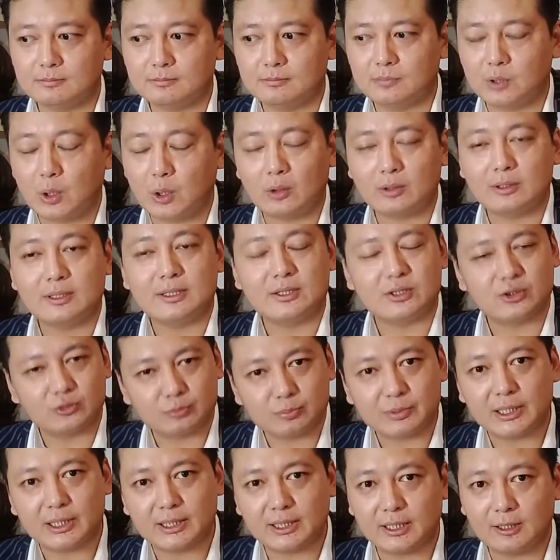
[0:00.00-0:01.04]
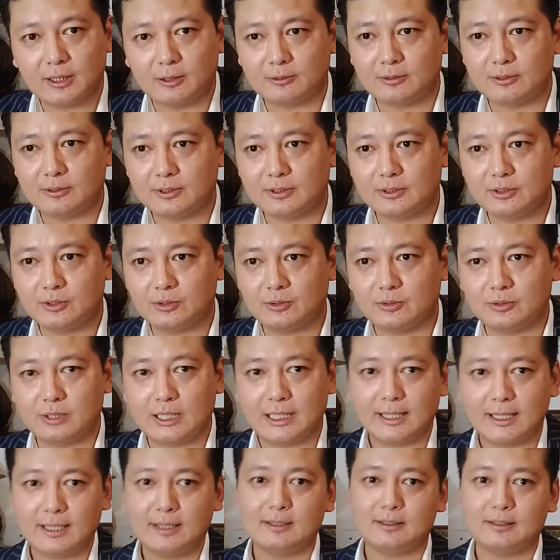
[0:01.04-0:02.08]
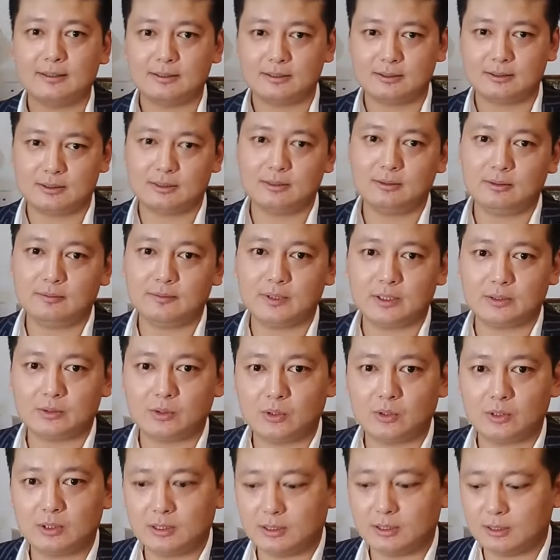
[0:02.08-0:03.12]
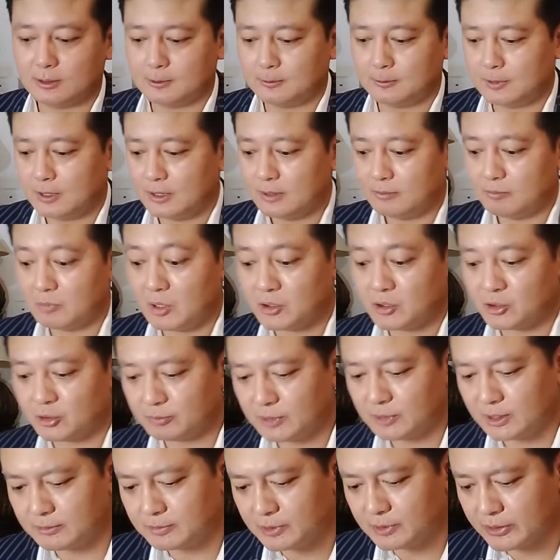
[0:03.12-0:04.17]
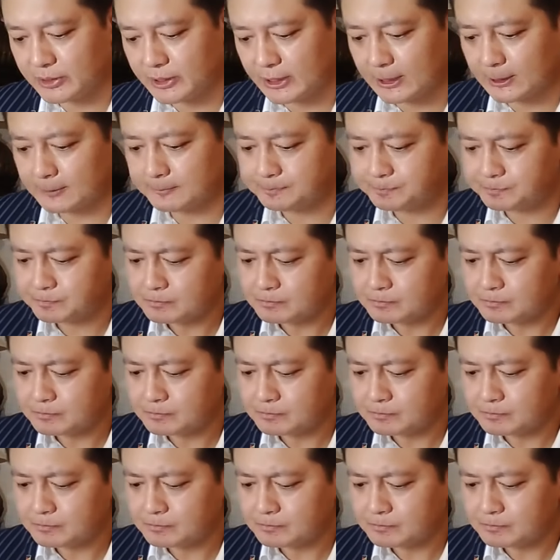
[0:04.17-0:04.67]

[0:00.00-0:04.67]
broadly spread out. So they had sort of a good measurement per se.